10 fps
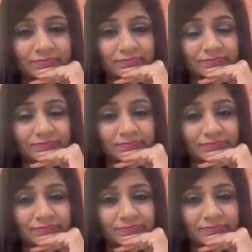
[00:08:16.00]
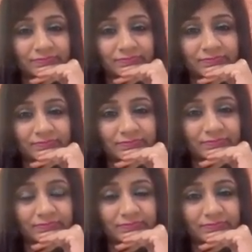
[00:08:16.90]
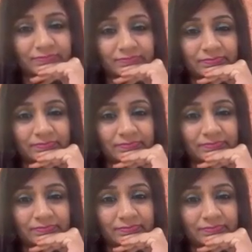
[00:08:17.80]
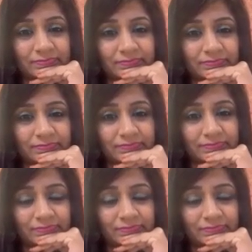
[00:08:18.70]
The person shown says nothing.